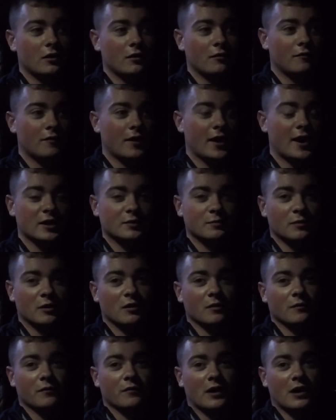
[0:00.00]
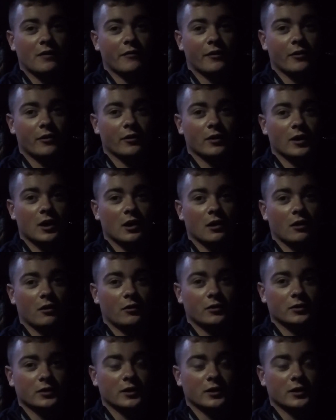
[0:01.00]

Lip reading: Fast Pump $500.